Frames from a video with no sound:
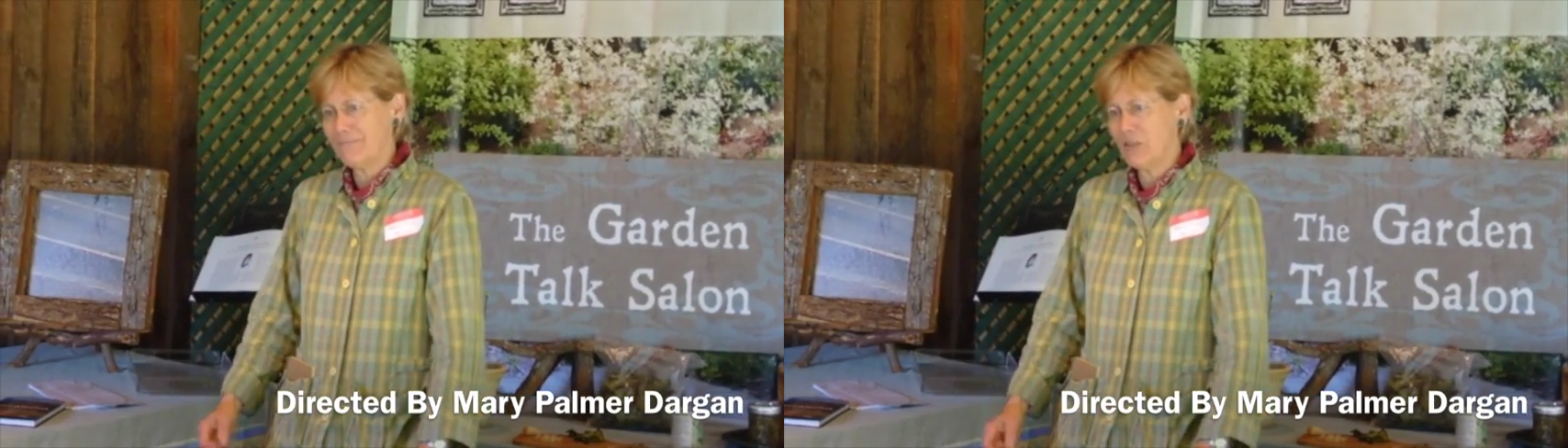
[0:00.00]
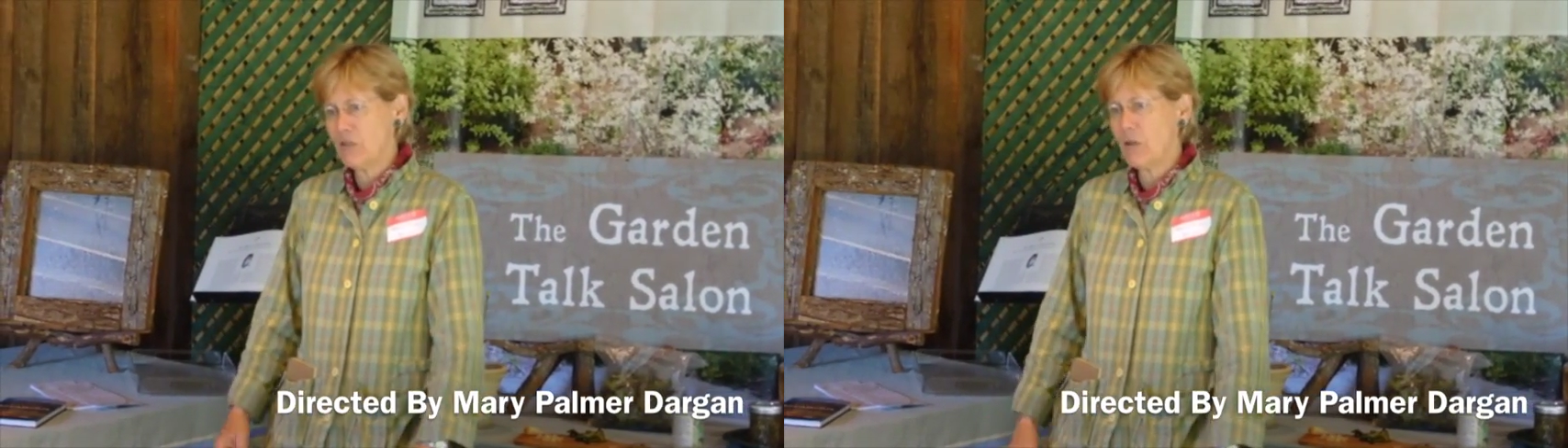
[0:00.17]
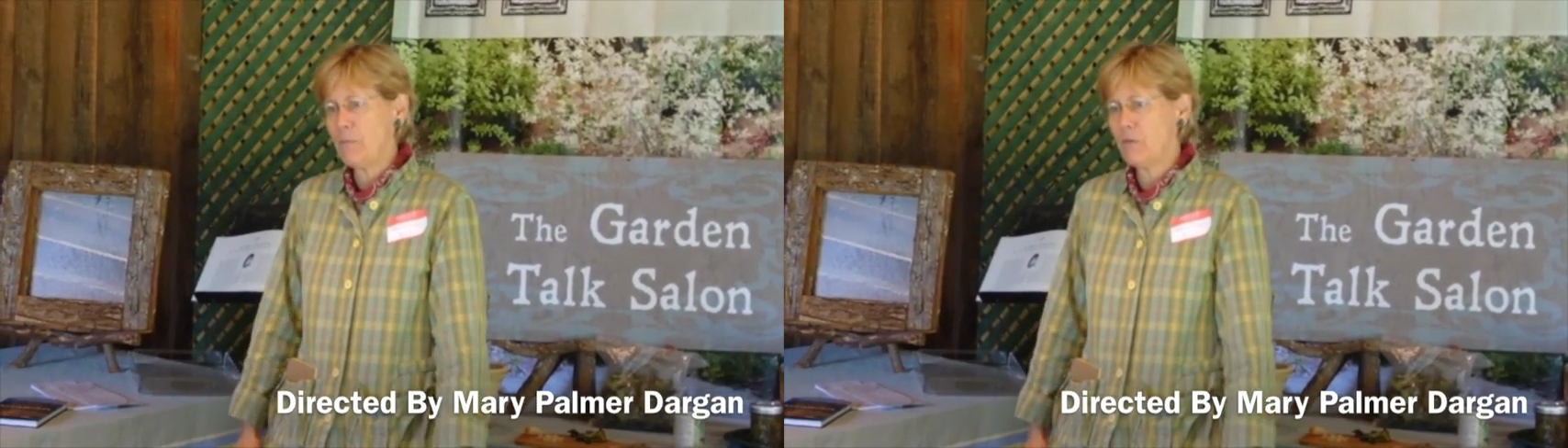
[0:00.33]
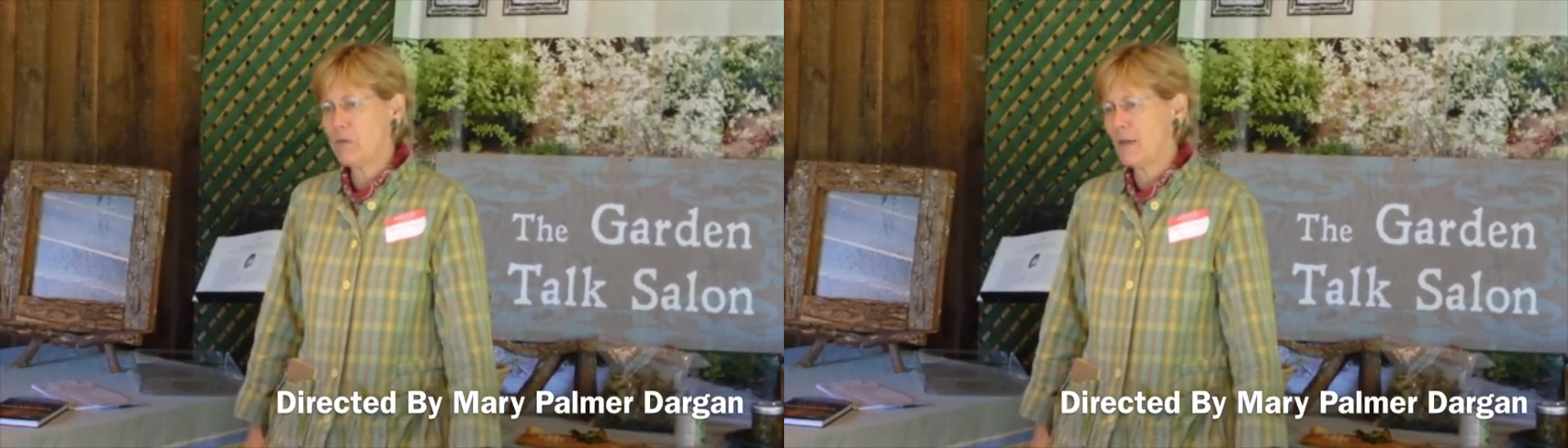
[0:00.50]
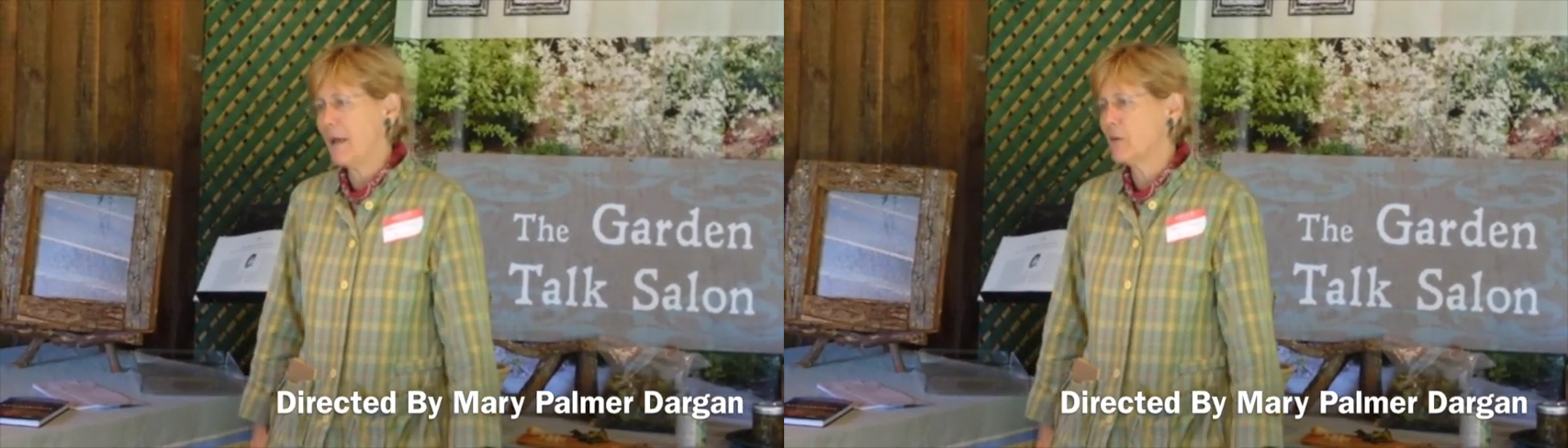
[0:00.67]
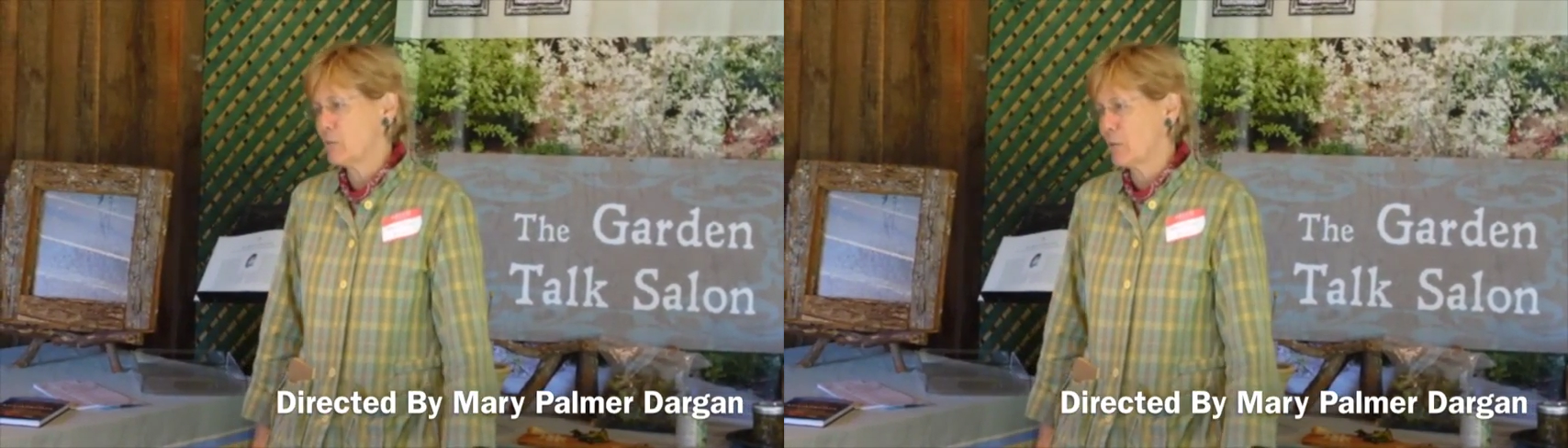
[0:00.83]
stump this
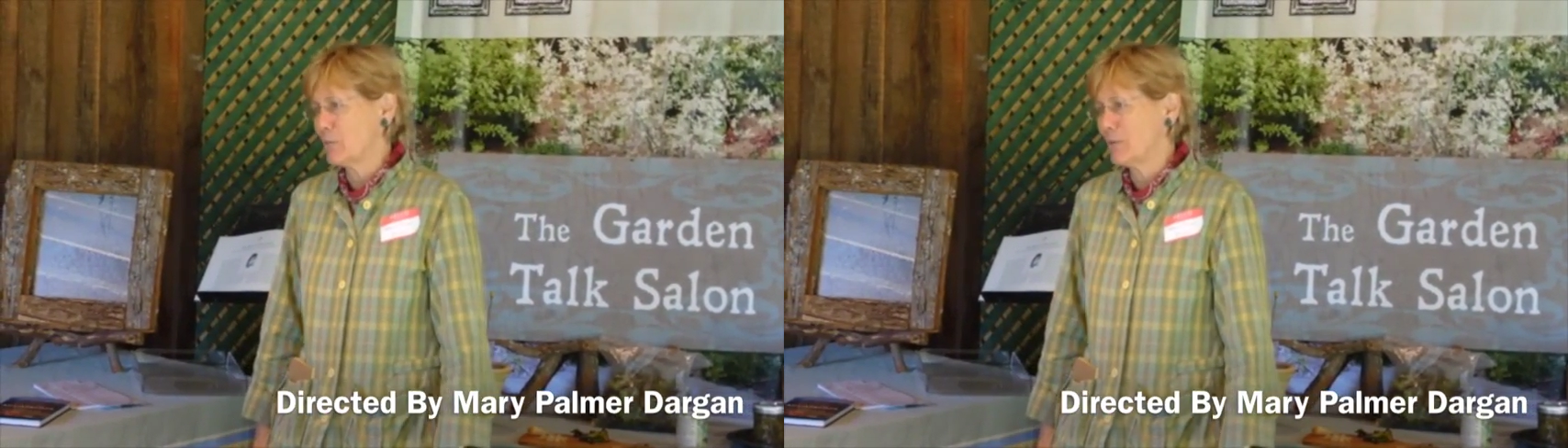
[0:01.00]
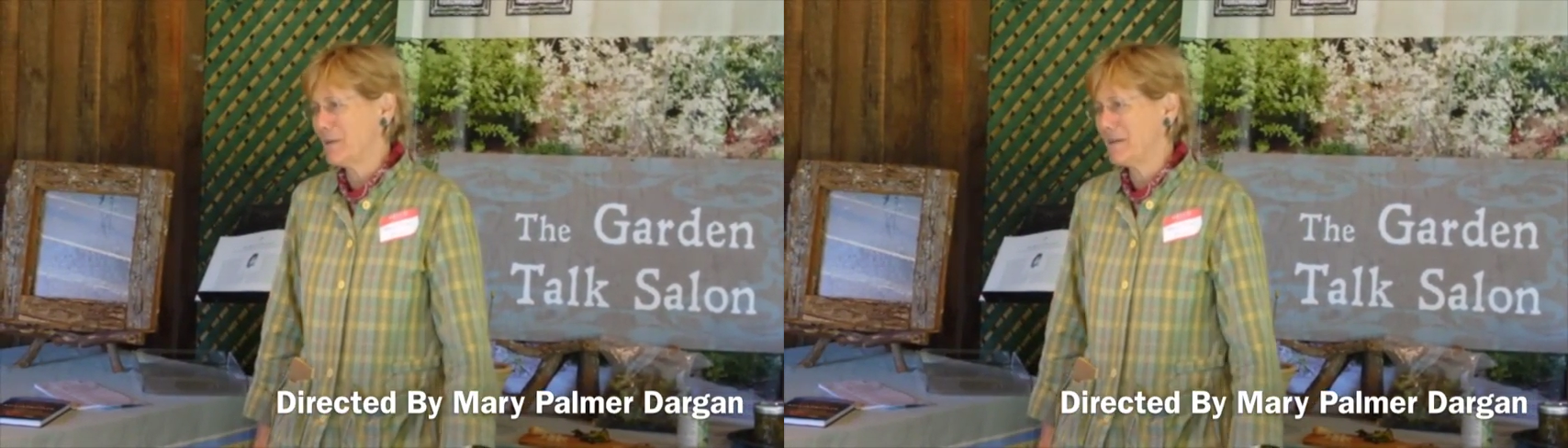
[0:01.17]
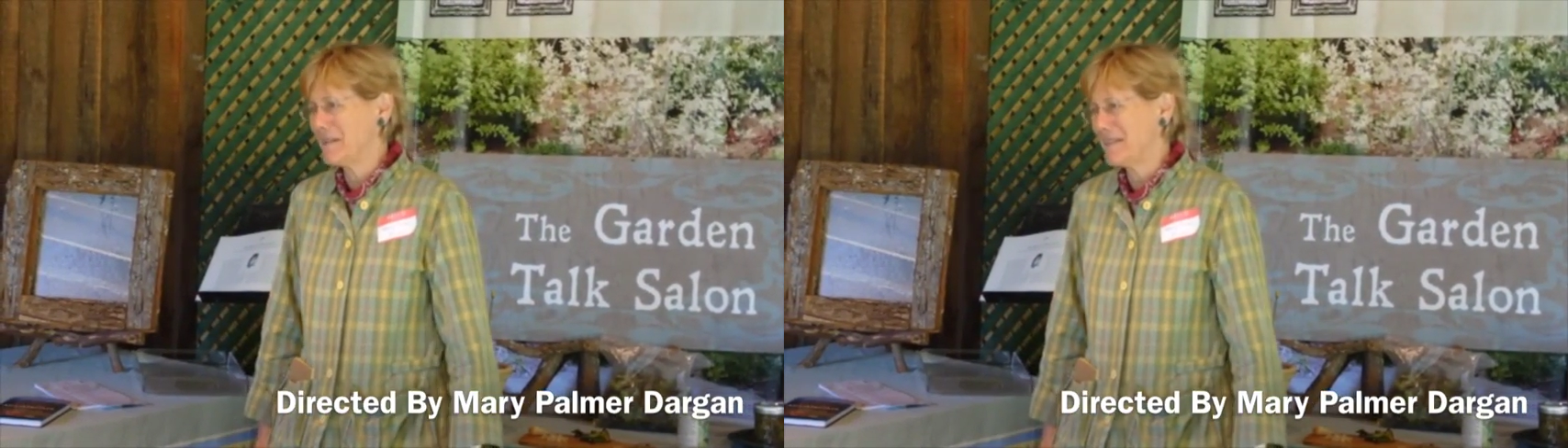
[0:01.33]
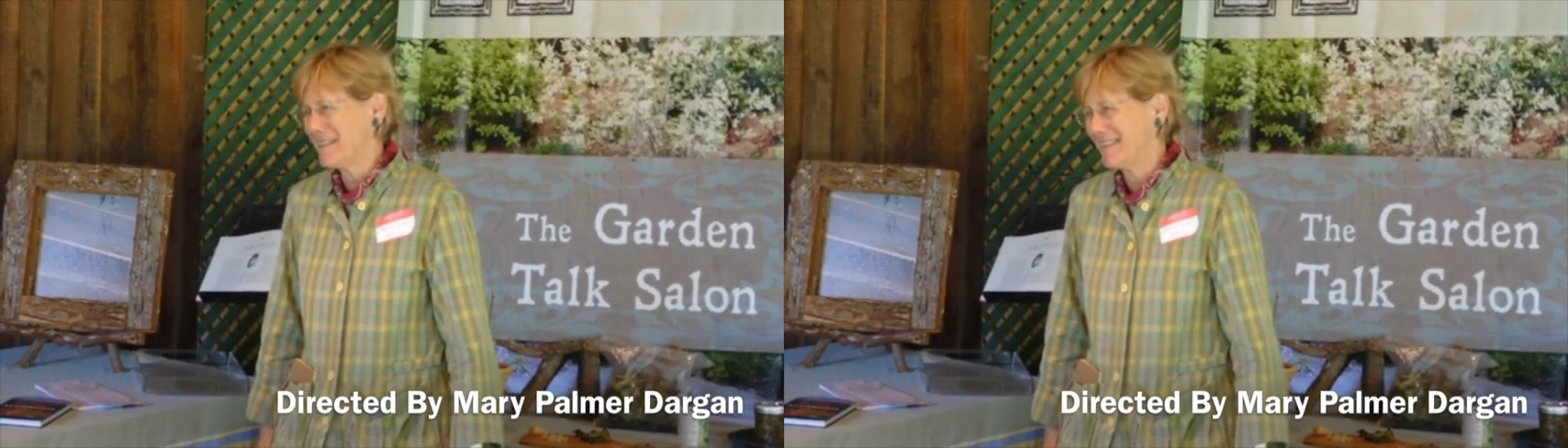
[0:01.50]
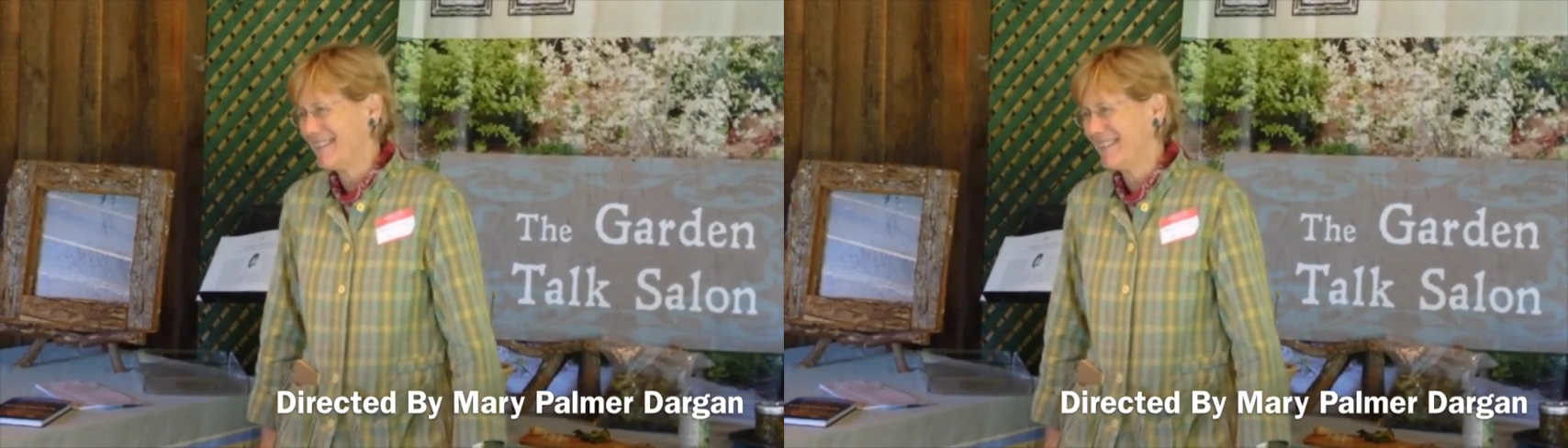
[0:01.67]
expert, please.